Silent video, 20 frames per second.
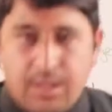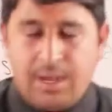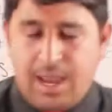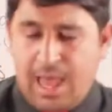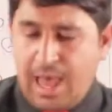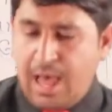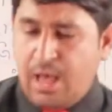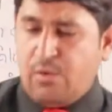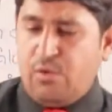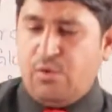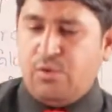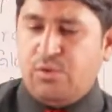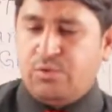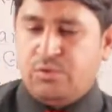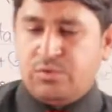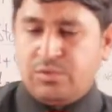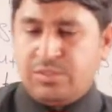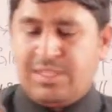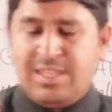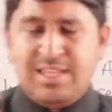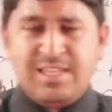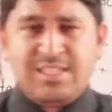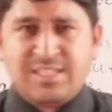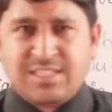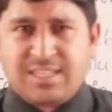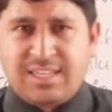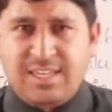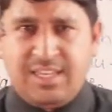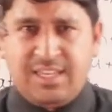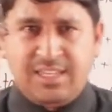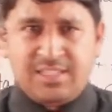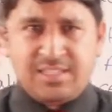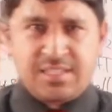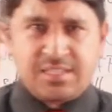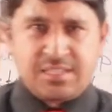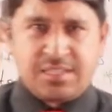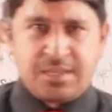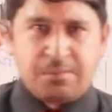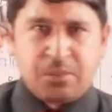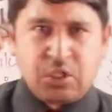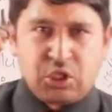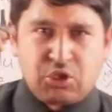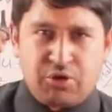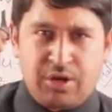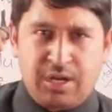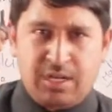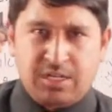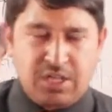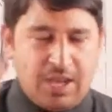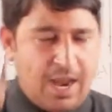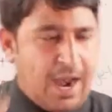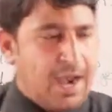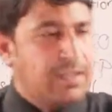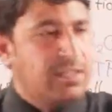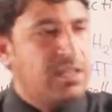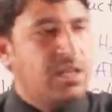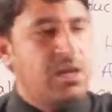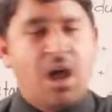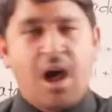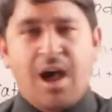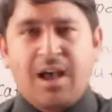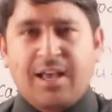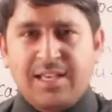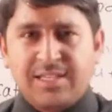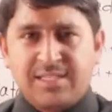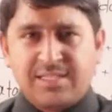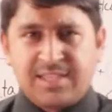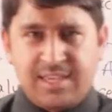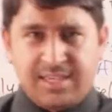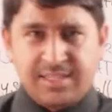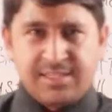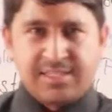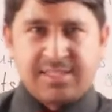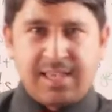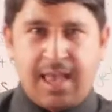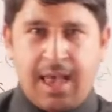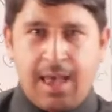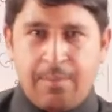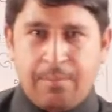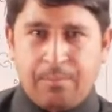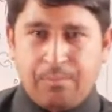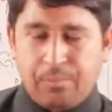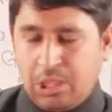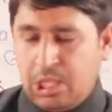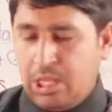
Now this key is the substrate and the lock is the enzyme.